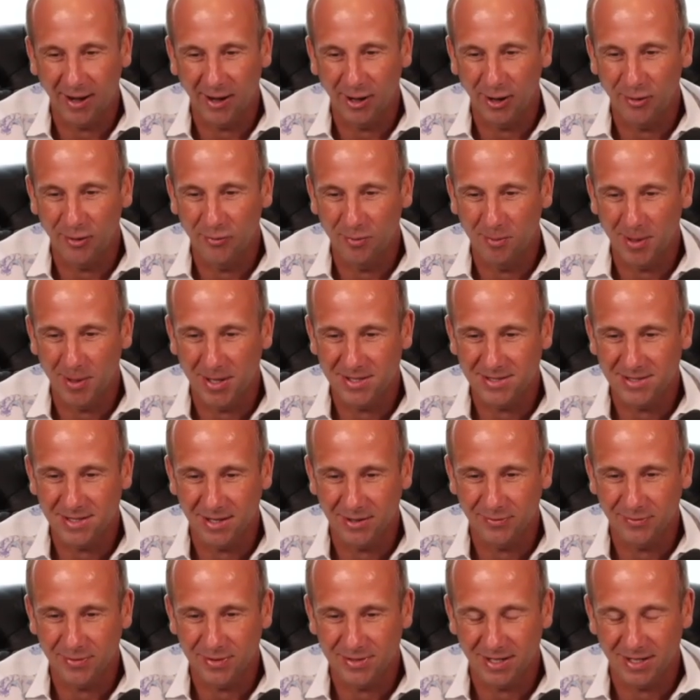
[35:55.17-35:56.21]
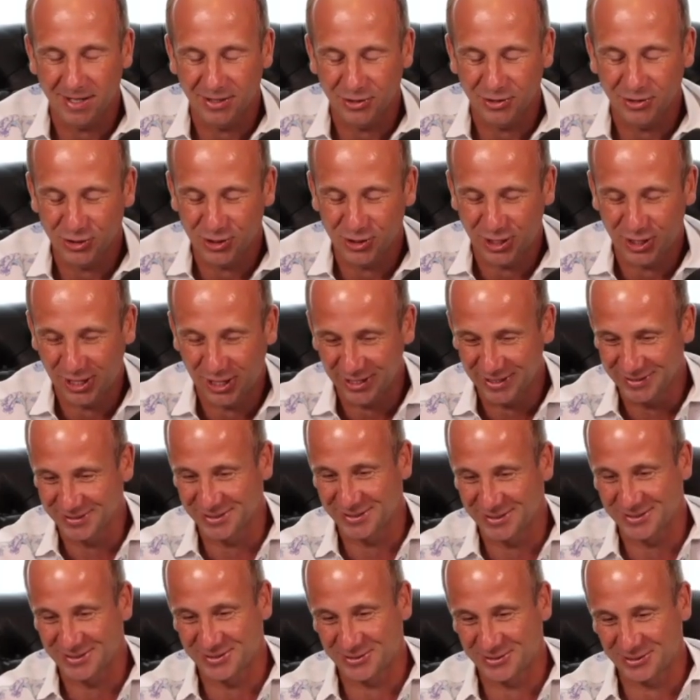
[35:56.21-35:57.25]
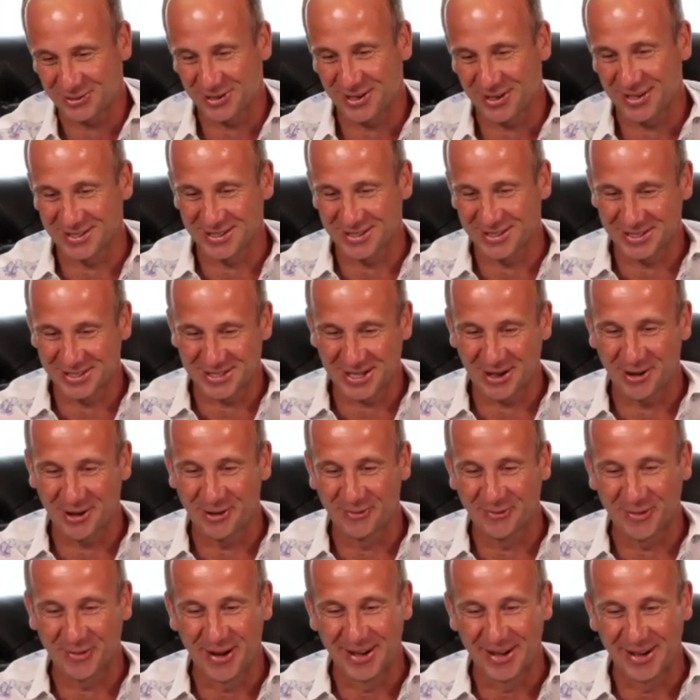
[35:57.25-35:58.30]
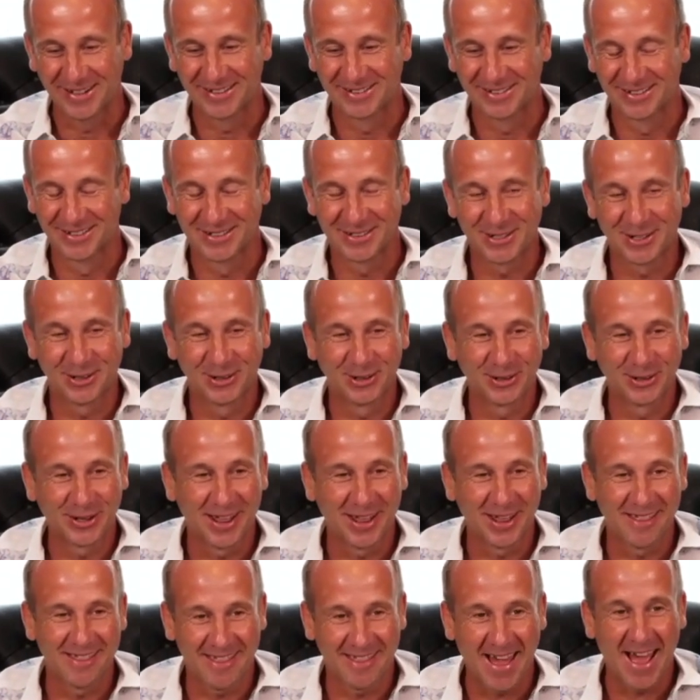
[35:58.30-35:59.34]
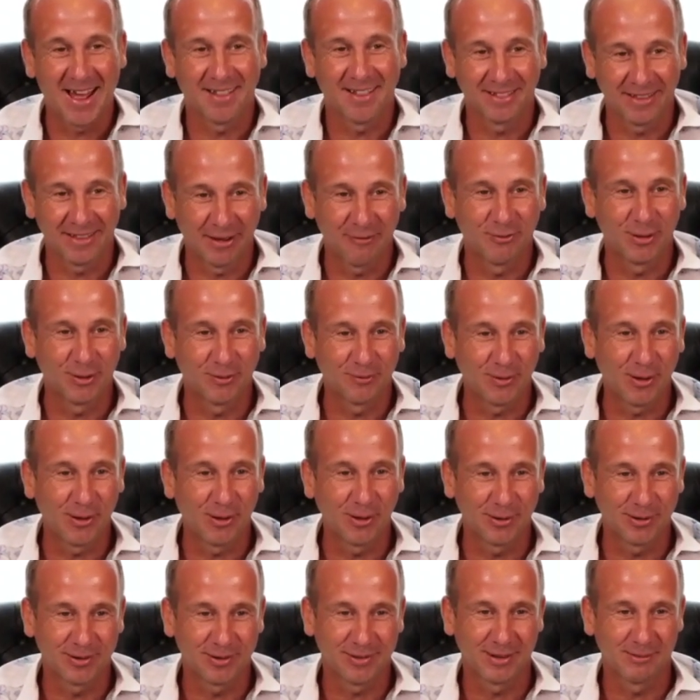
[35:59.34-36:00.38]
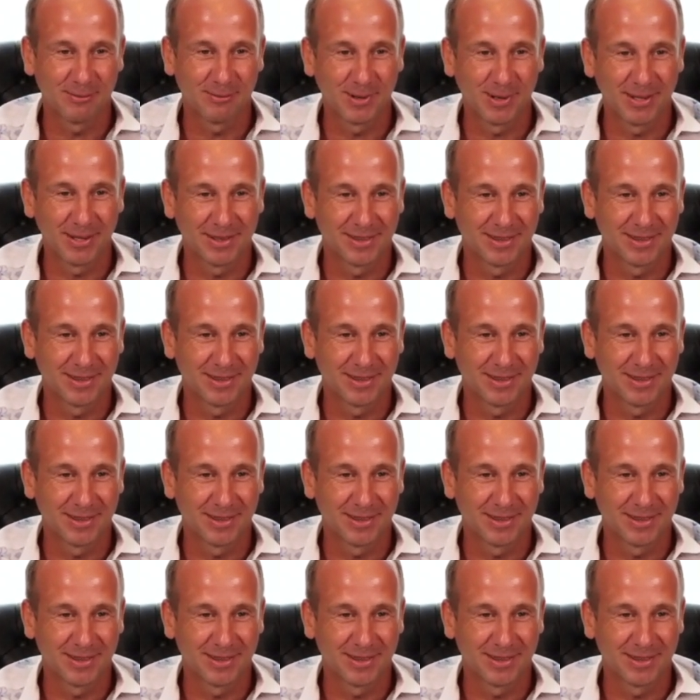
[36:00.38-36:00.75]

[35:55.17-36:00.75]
I know for myself is like, Jesus Christ, it's terrifying to look at that level of honesty with